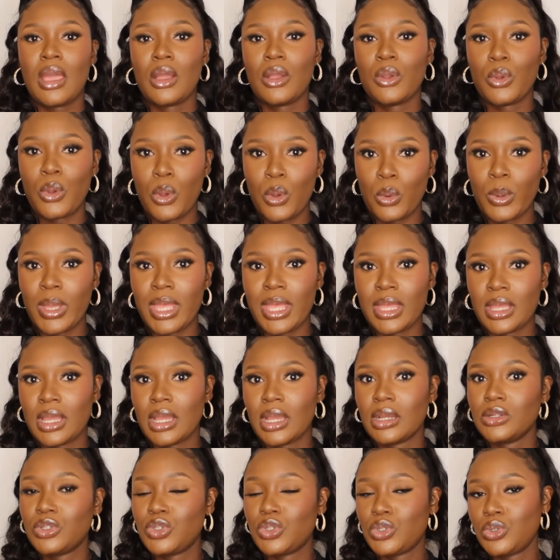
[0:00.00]
going
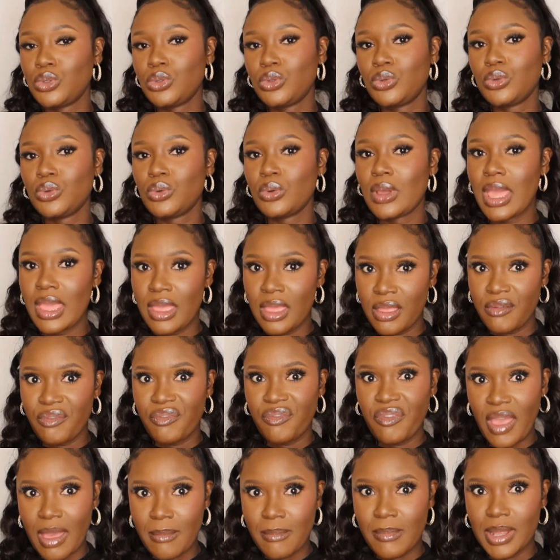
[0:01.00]
to a
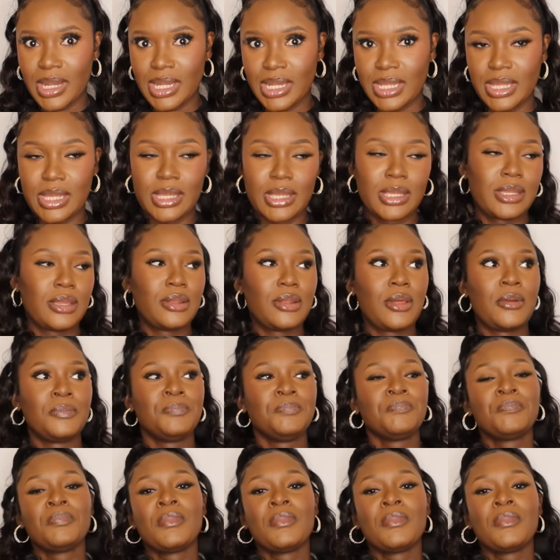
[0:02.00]
family, you know.